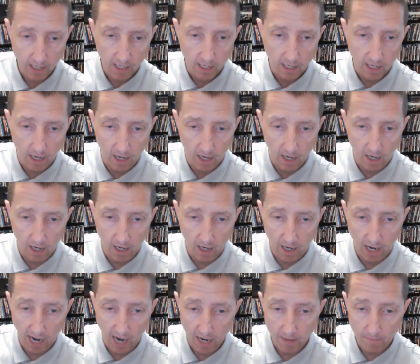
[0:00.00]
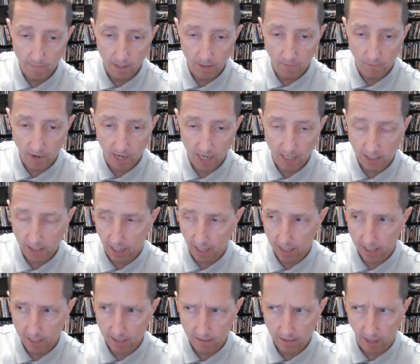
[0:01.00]
High bit rates. I
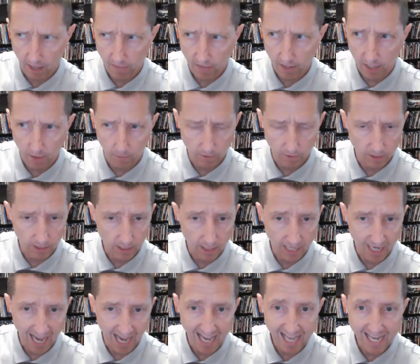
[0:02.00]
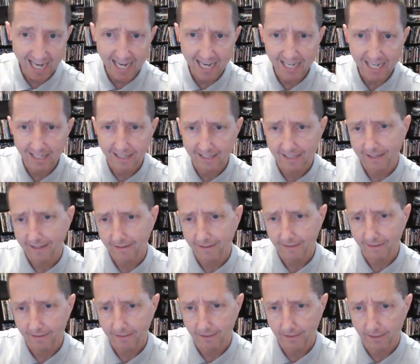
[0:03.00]
think it was in the 80s
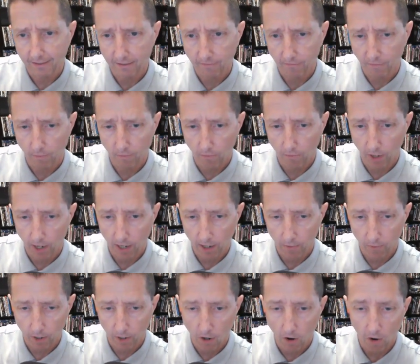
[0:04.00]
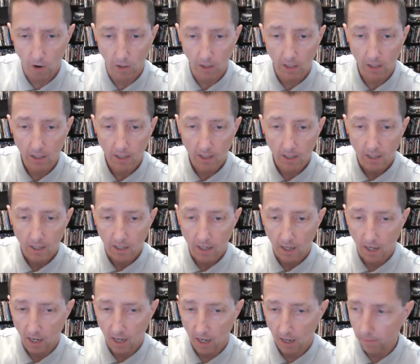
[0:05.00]
from what I recall.
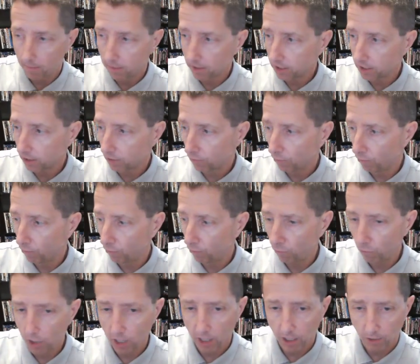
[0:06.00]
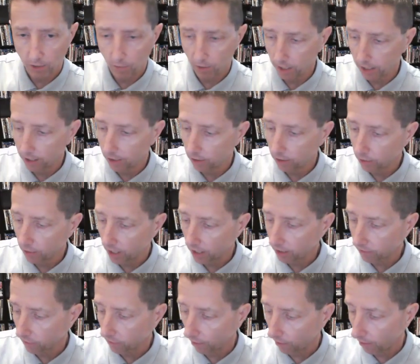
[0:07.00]
But just really, really good
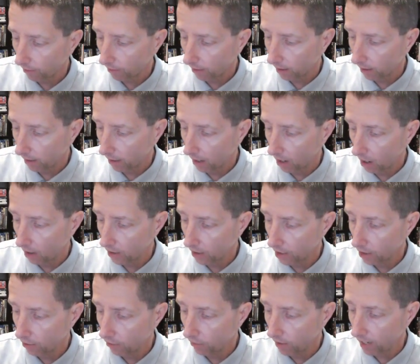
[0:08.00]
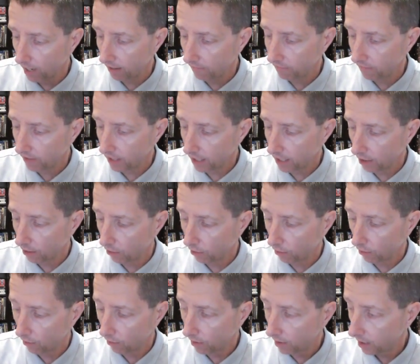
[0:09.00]
transfer, audio and
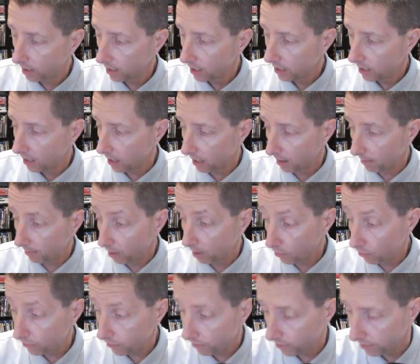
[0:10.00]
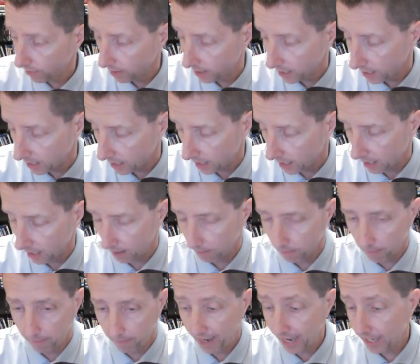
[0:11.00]
video, both.
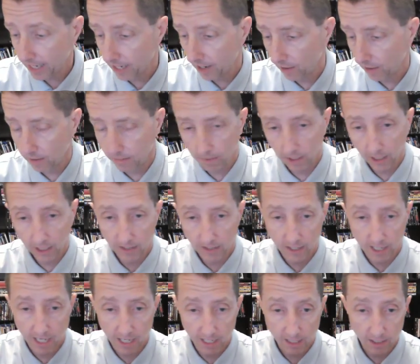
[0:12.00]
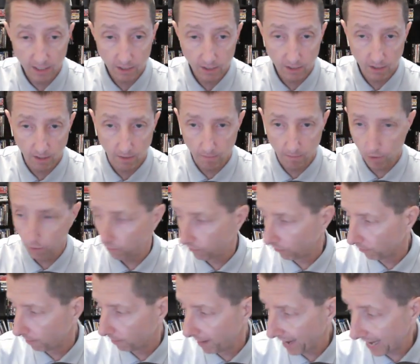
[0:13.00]
But Pat Garrett and Billy the Kid, just
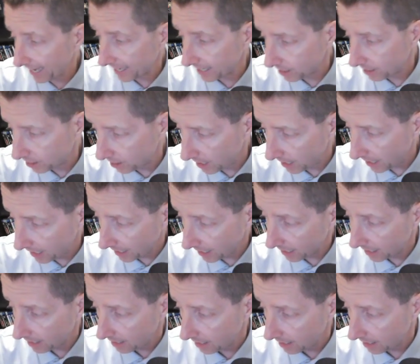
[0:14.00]
beautiful packaging.